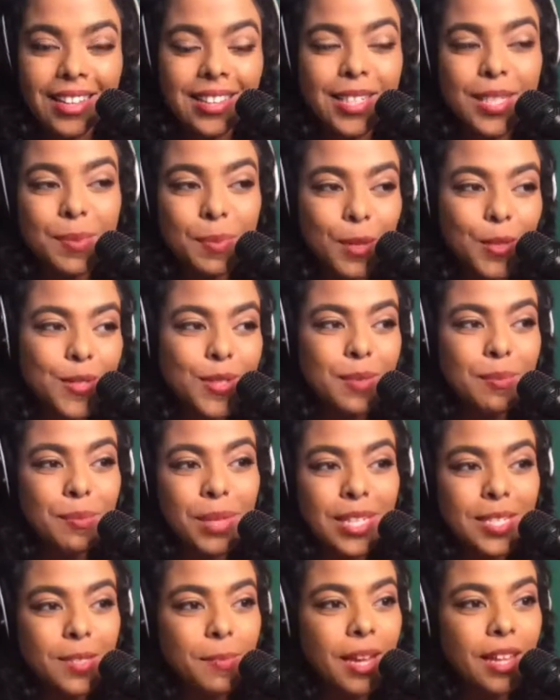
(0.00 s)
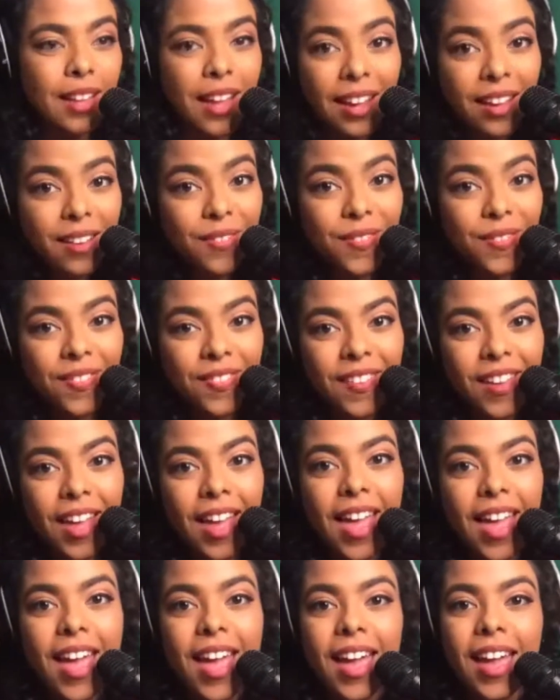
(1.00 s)
this person bless my life.
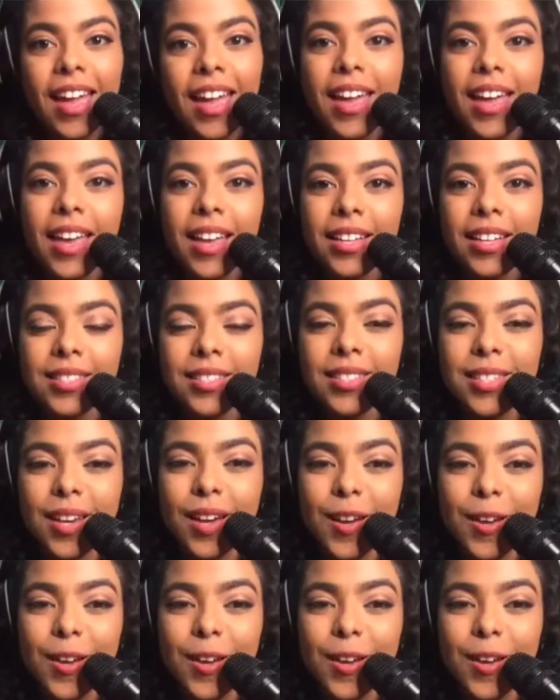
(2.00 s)
And